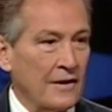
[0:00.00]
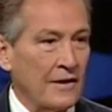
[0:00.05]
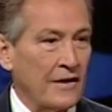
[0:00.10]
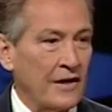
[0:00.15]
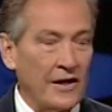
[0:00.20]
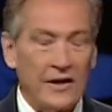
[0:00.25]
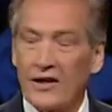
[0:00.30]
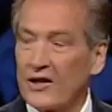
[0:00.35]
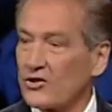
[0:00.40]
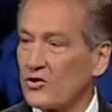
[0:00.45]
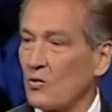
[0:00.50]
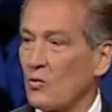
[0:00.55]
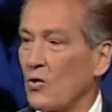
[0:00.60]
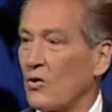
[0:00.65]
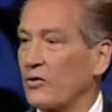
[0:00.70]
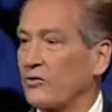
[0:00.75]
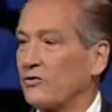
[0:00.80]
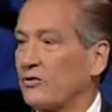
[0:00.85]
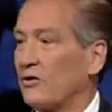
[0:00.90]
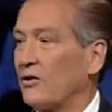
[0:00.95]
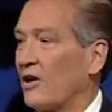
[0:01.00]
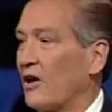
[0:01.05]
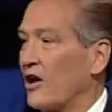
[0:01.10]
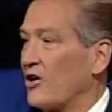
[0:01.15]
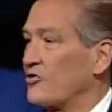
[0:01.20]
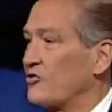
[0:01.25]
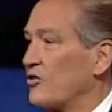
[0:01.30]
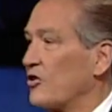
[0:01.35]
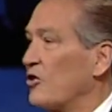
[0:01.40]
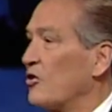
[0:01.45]
He doesn't want
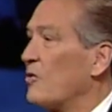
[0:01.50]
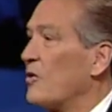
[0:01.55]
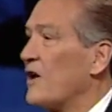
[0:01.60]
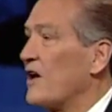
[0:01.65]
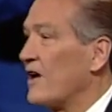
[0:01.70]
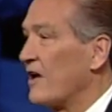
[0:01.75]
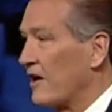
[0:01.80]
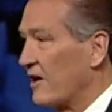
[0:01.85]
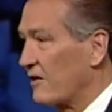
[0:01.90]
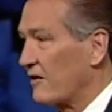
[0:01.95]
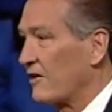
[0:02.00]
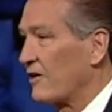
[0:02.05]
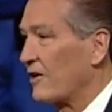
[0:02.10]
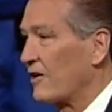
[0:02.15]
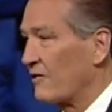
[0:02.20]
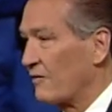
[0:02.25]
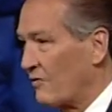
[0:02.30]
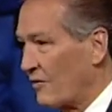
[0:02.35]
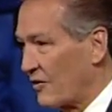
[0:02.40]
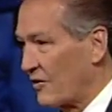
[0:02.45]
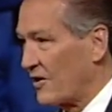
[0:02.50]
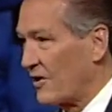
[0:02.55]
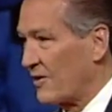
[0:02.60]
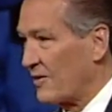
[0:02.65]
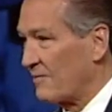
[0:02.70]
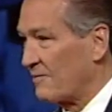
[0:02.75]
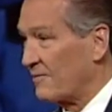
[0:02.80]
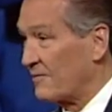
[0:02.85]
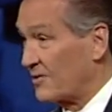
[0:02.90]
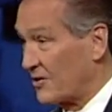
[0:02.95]
us to do anything for
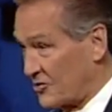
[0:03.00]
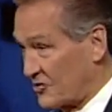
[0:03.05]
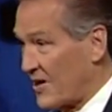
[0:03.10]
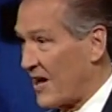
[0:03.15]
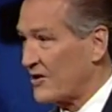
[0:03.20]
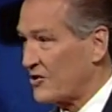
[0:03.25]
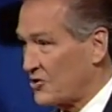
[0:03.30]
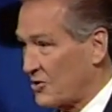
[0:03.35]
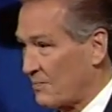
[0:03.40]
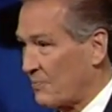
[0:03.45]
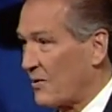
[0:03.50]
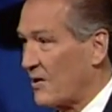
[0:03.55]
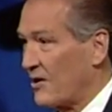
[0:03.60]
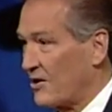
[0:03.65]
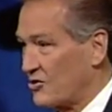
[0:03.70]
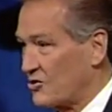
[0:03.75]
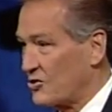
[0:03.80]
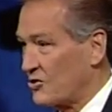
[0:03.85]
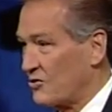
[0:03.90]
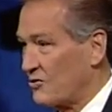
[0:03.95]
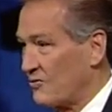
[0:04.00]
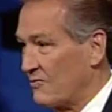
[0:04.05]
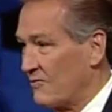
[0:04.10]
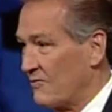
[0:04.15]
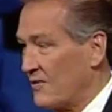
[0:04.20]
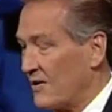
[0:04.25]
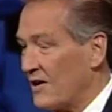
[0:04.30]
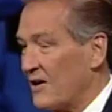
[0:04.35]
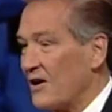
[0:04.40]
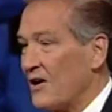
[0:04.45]
Him. Does that surprise you?
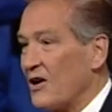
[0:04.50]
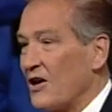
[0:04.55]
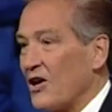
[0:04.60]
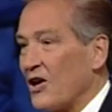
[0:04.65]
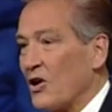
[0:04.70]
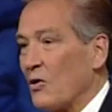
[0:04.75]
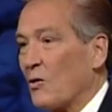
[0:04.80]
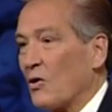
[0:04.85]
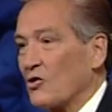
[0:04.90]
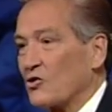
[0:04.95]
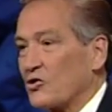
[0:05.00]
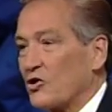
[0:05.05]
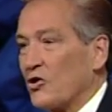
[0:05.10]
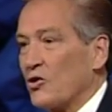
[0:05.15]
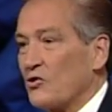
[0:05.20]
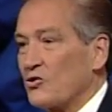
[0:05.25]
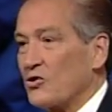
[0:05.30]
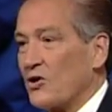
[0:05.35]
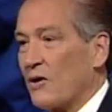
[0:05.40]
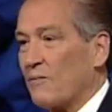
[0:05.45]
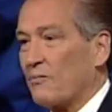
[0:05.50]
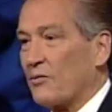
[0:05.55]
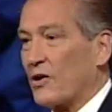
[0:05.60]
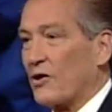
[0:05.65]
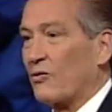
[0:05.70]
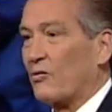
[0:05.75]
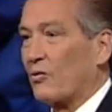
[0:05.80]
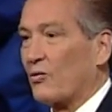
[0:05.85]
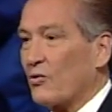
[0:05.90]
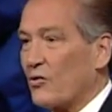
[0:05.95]
He wants to do
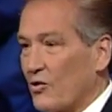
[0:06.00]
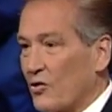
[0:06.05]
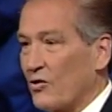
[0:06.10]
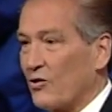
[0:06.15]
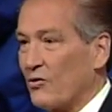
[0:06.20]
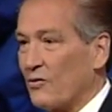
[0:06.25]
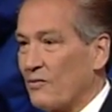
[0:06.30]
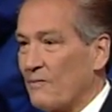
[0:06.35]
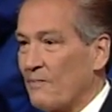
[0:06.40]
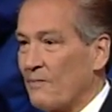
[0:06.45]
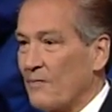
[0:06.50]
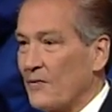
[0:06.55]
something through you.